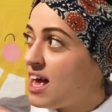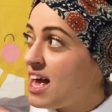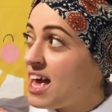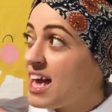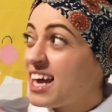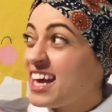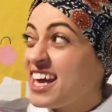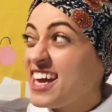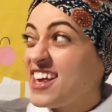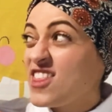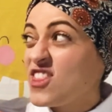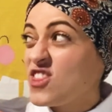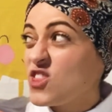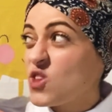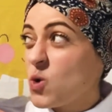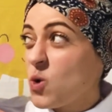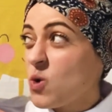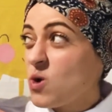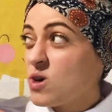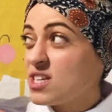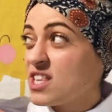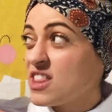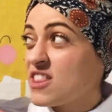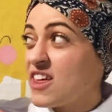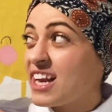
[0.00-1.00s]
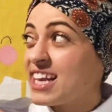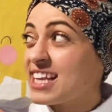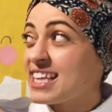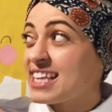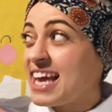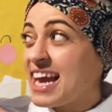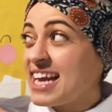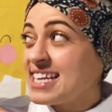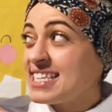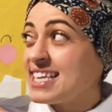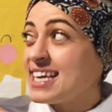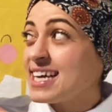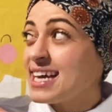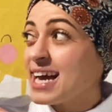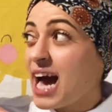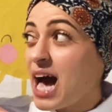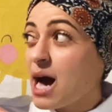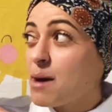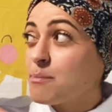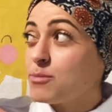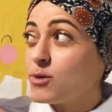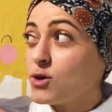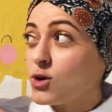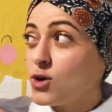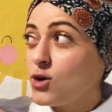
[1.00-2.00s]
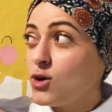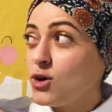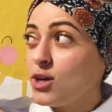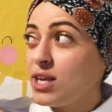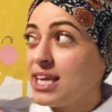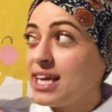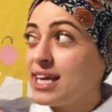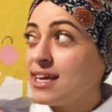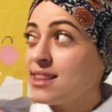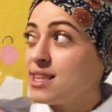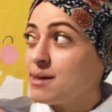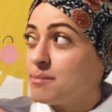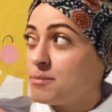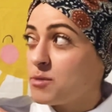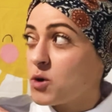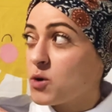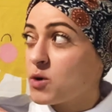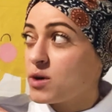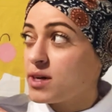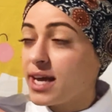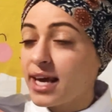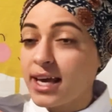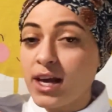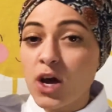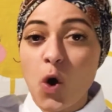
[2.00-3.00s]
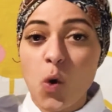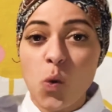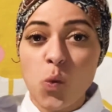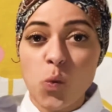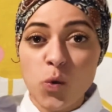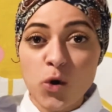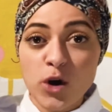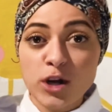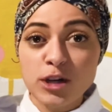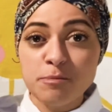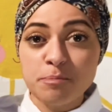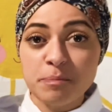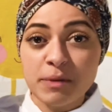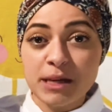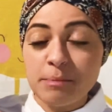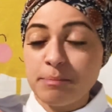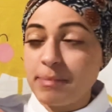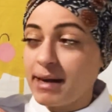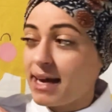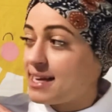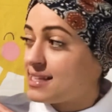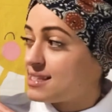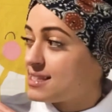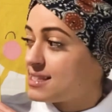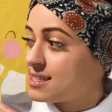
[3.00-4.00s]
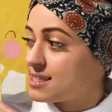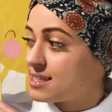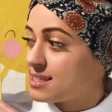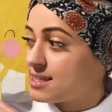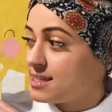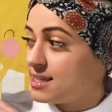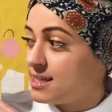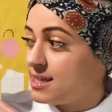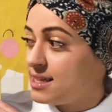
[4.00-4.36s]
He thought that getting up early in the morning would be best